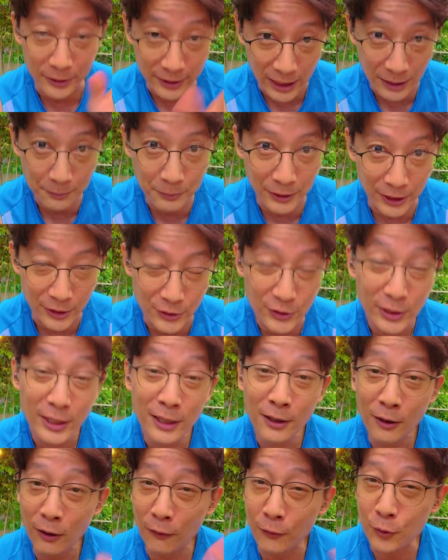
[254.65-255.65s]
that page.
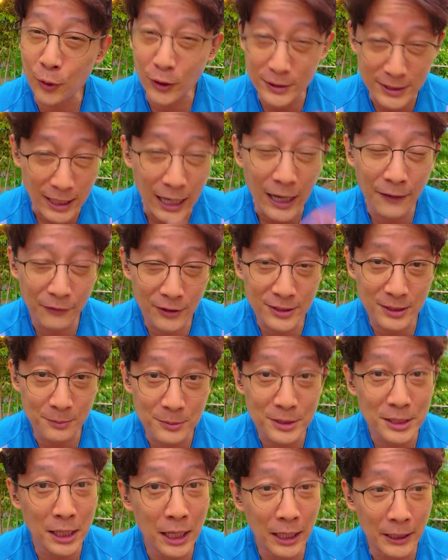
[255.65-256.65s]
Of course, after some
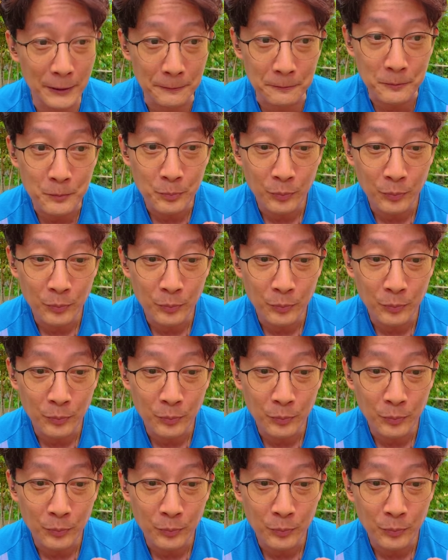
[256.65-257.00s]
time,